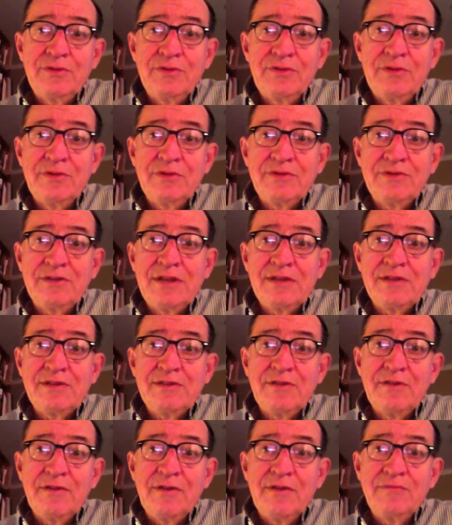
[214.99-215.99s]
the sense
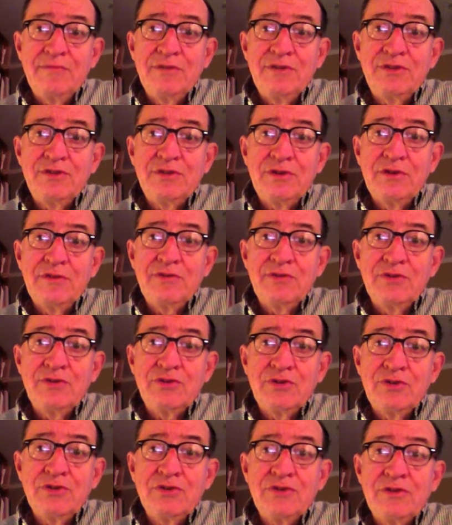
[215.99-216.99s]
of mission of your
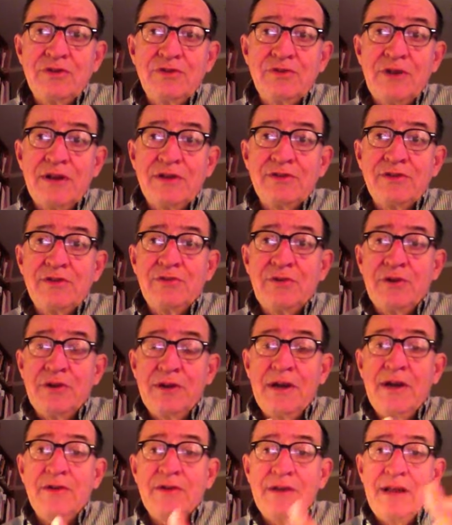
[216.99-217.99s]
church that you're actually going
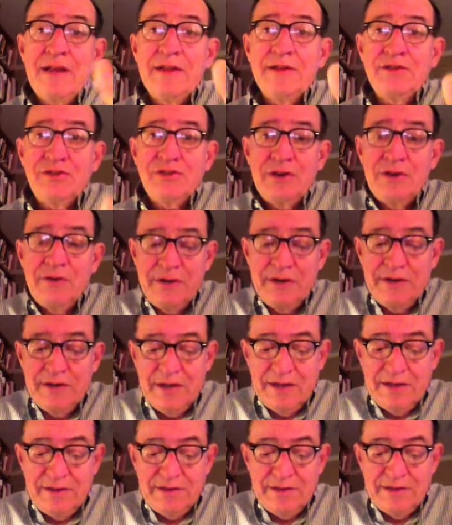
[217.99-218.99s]
out and sharing
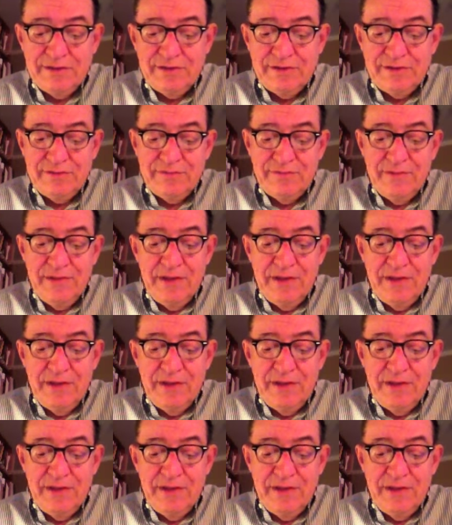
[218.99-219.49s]
like this.